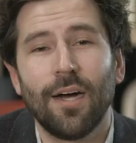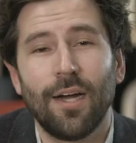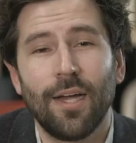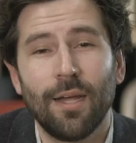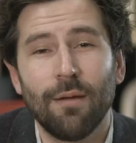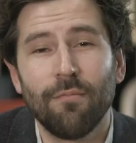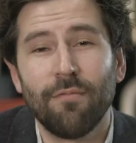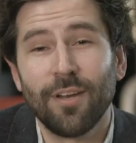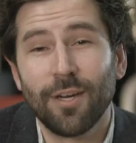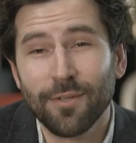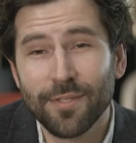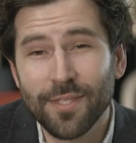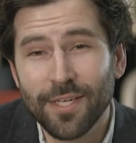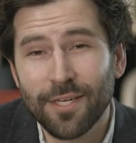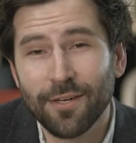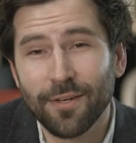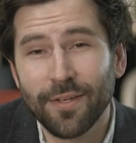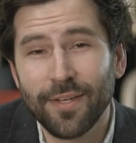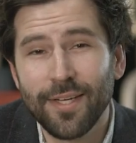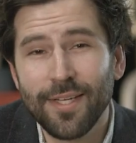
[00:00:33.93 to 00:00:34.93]
I am Valentin
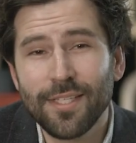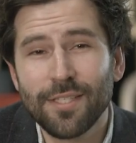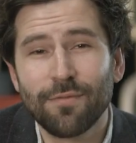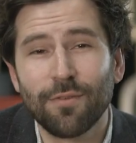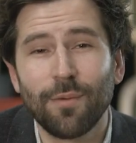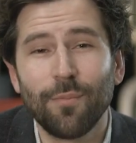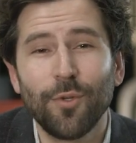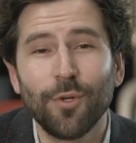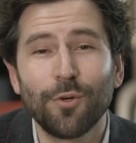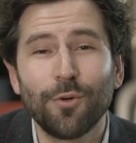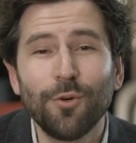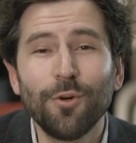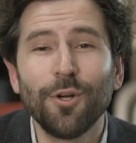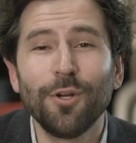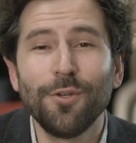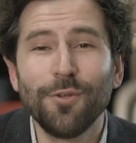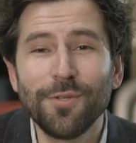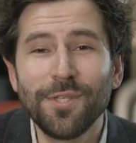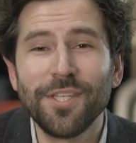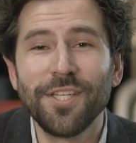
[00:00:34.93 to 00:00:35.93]
Cornes from the Google
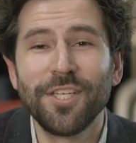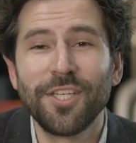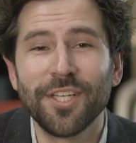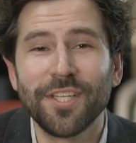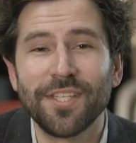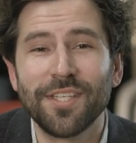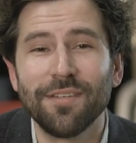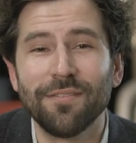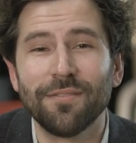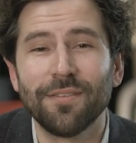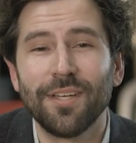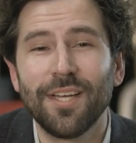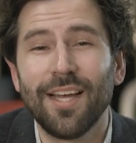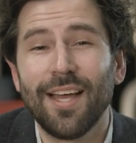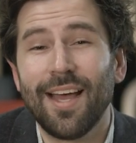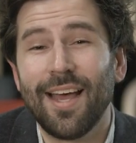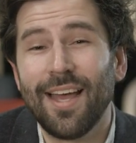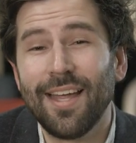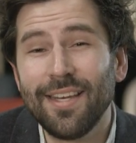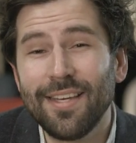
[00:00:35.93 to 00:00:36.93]
News Initiative,
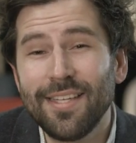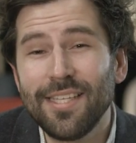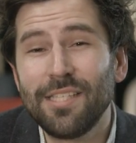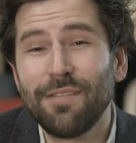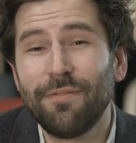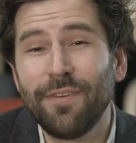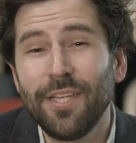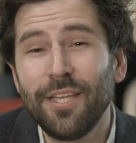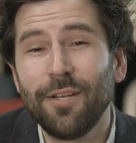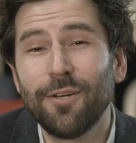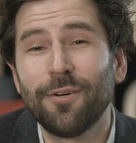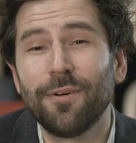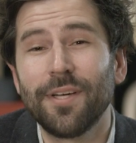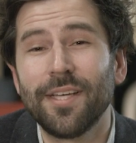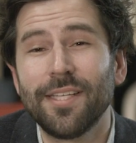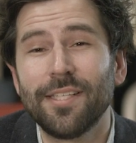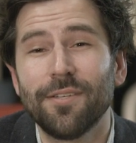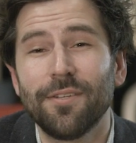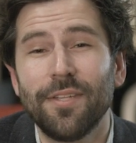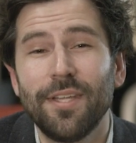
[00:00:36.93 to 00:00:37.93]
and this video
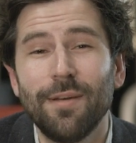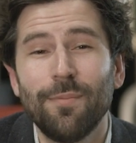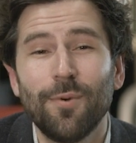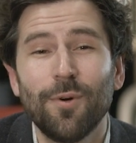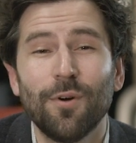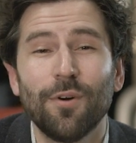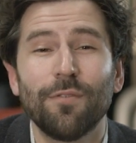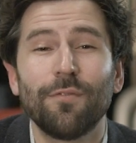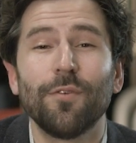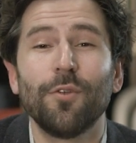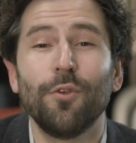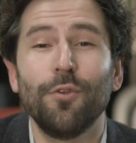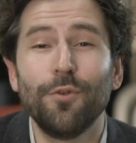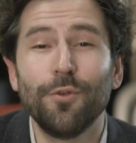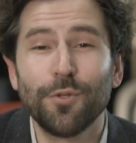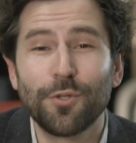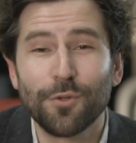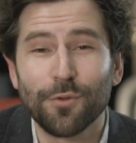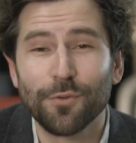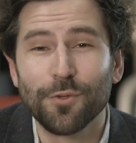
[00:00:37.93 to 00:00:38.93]
is a demo of
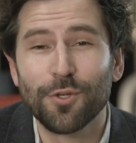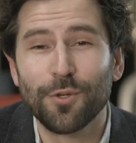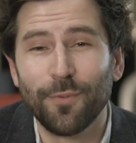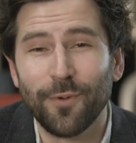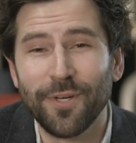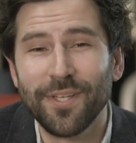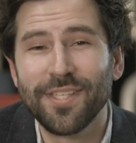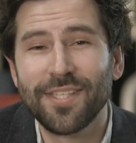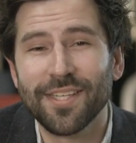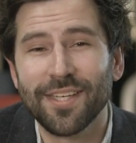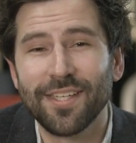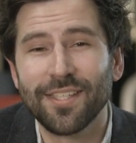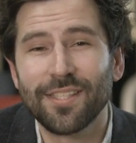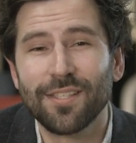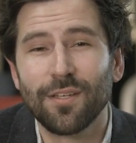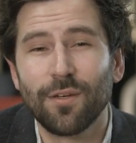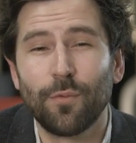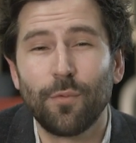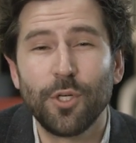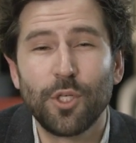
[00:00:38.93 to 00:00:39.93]
News Consumer
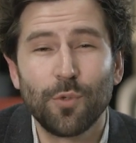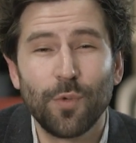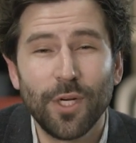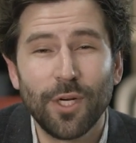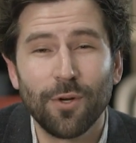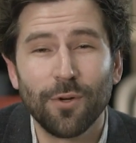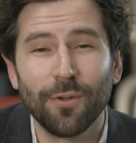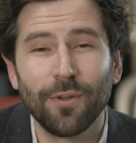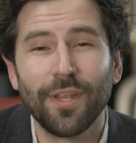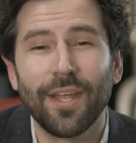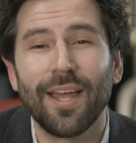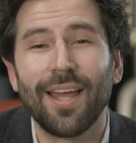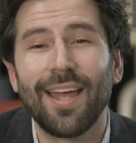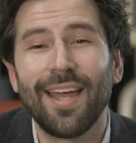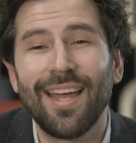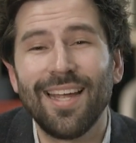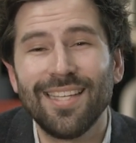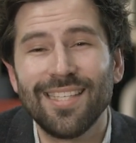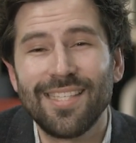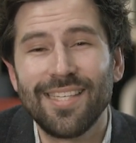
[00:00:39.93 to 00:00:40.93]
Insights, which we call
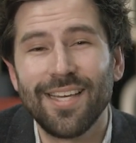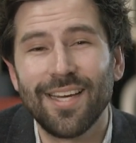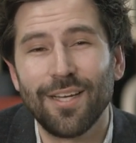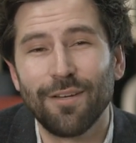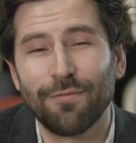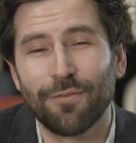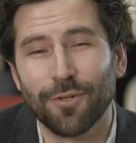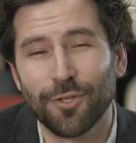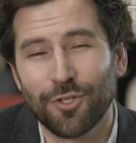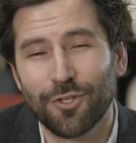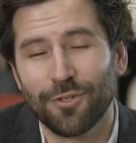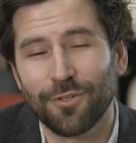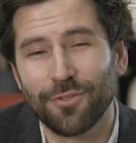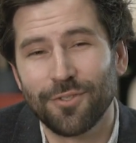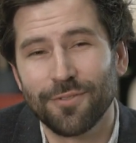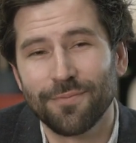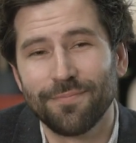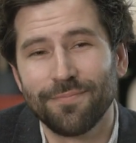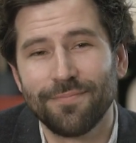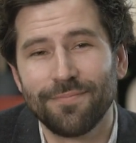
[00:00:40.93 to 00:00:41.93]
NCI for
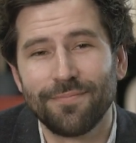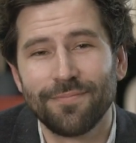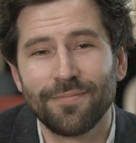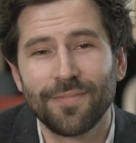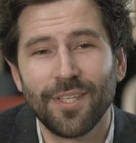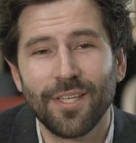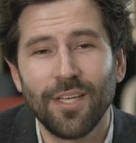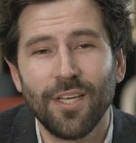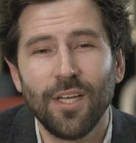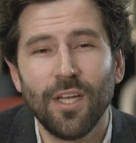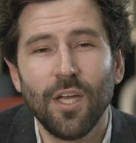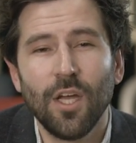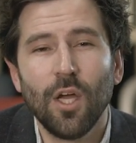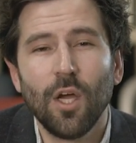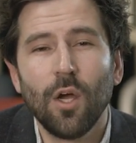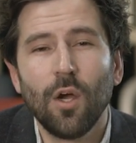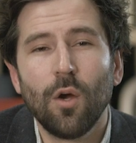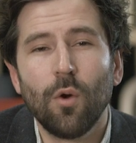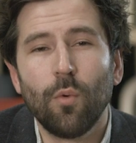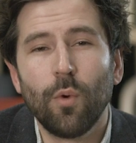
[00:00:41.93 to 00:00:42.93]
short.
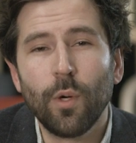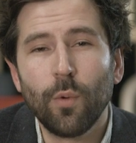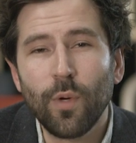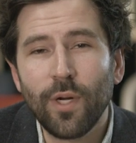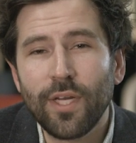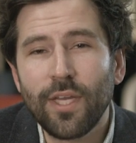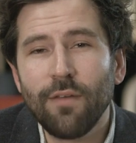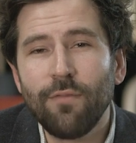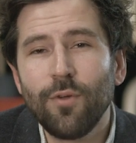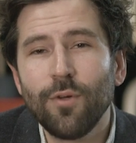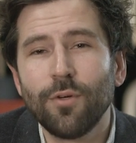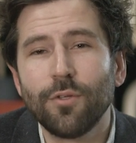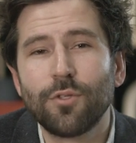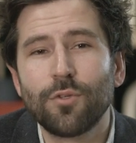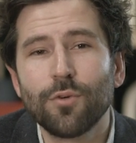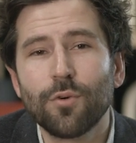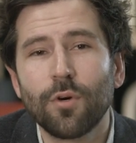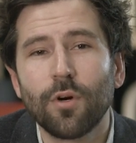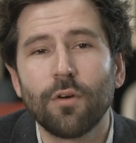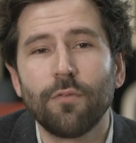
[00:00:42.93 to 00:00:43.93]
We will give you a
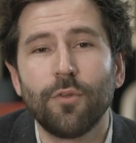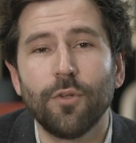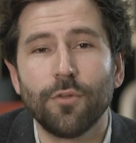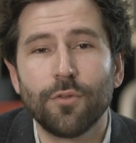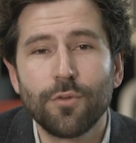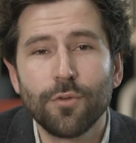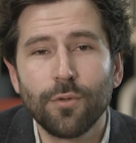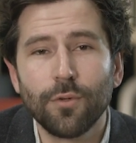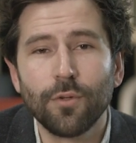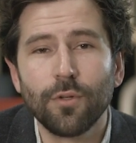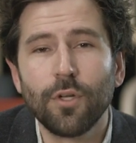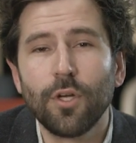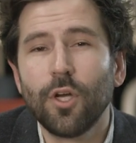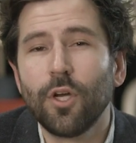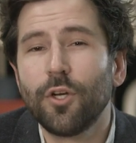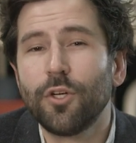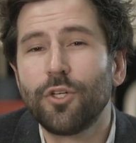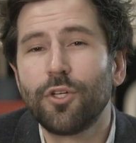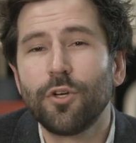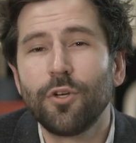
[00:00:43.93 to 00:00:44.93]
tour of the tool,
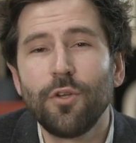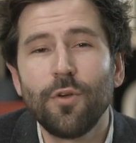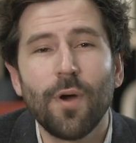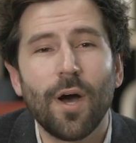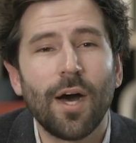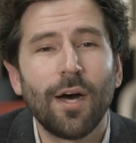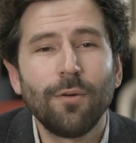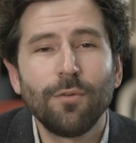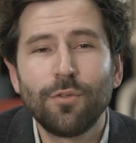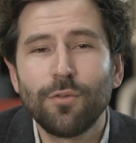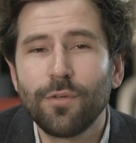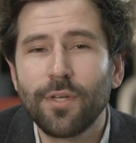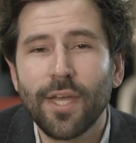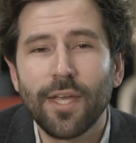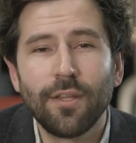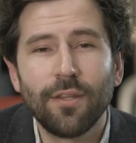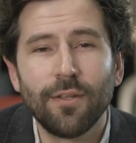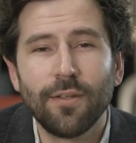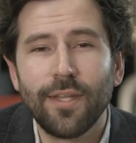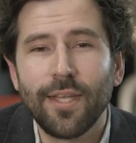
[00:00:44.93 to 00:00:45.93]
show you how to
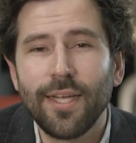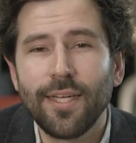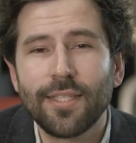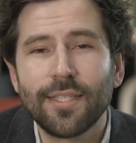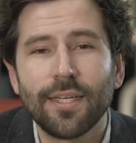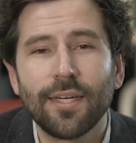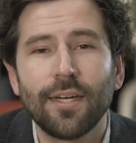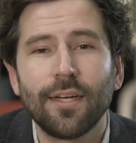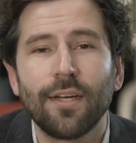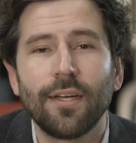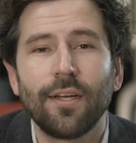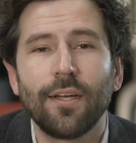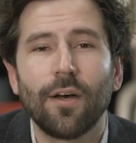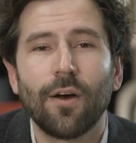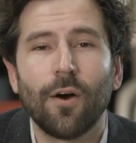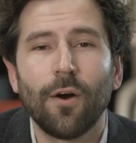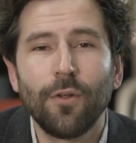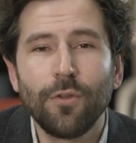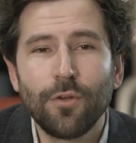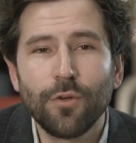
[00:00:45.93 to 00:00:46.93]
get the data
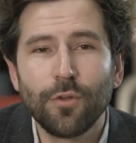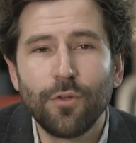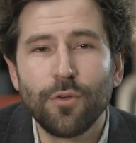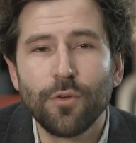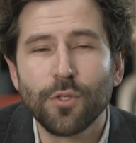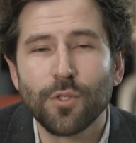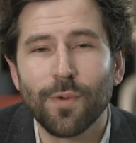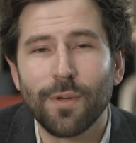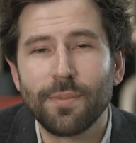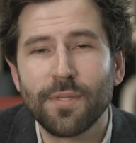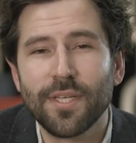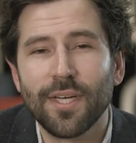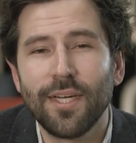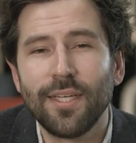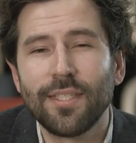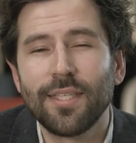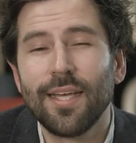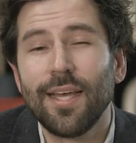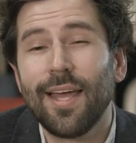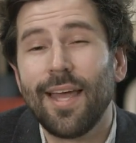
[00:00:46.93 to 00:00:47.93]
on your news
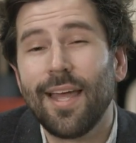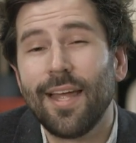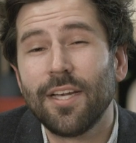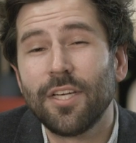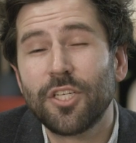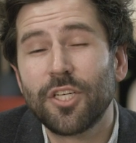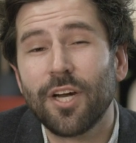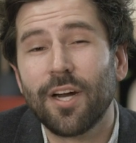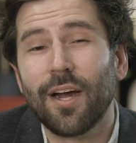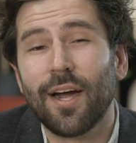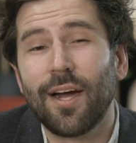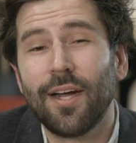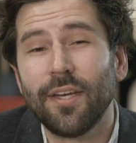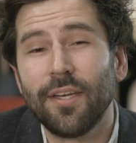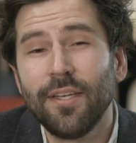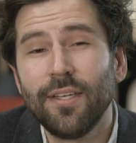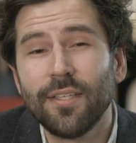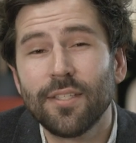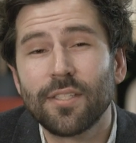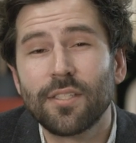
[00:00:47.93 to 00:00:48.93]
website, and share
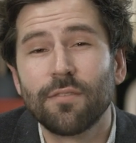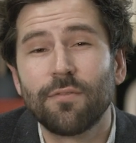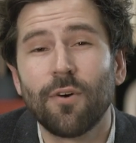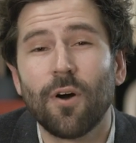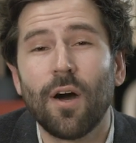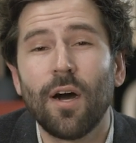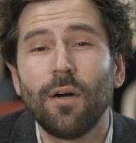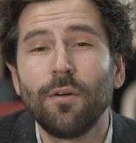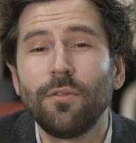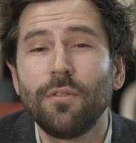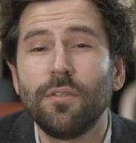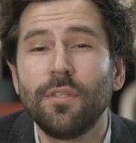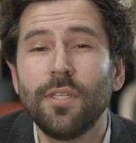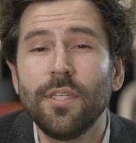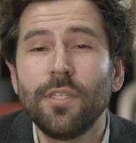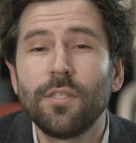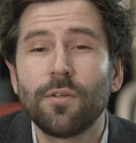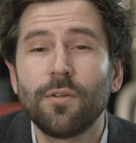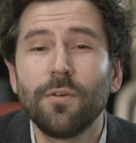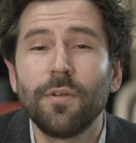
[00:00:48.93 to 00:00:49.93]
ideas for how
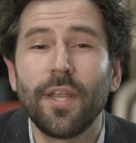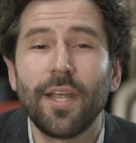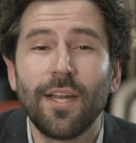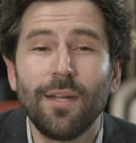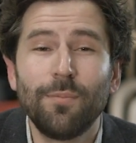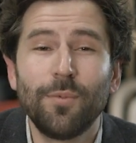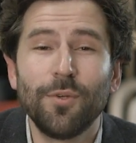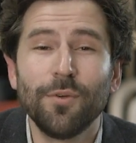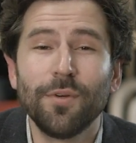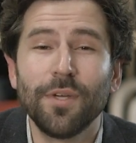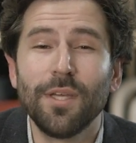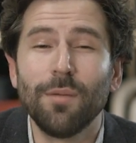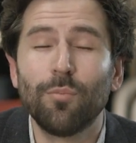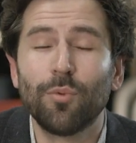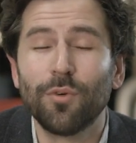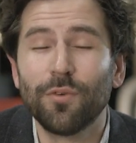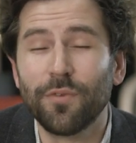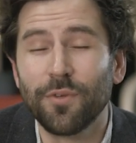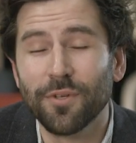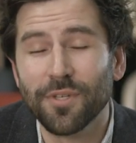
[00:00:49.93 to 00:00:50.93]
this could help you
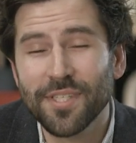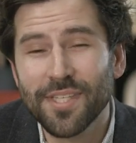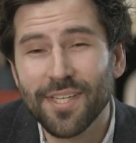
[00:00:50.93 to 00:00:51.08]
improve your